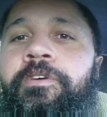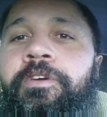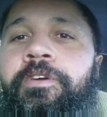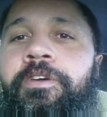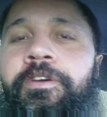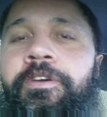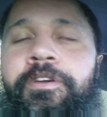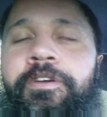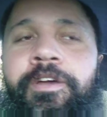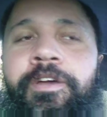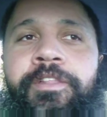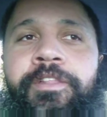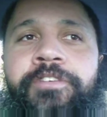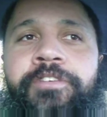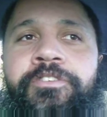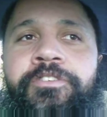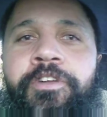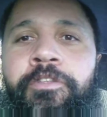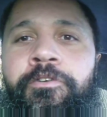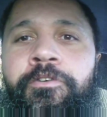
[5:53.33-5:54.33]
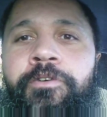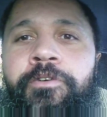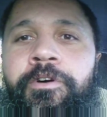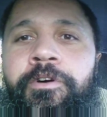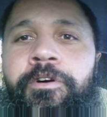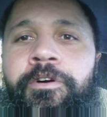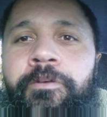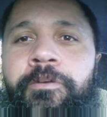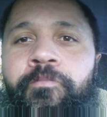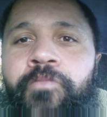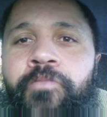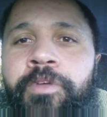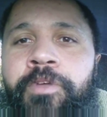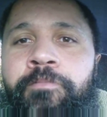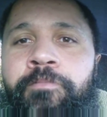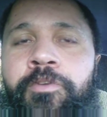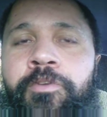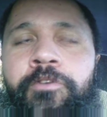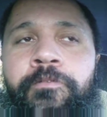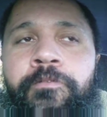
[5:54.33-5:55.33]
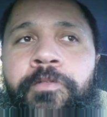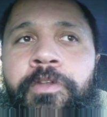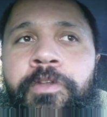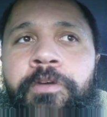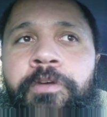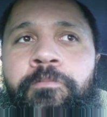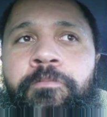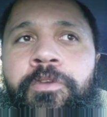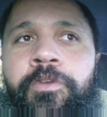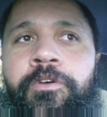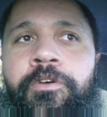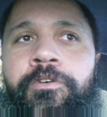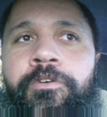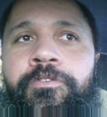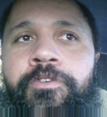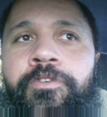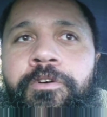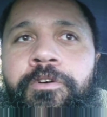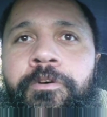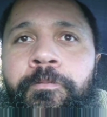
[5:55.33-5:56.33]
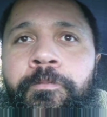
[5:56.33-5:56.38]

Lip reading: yeah, and that's another like beautiful thing, because or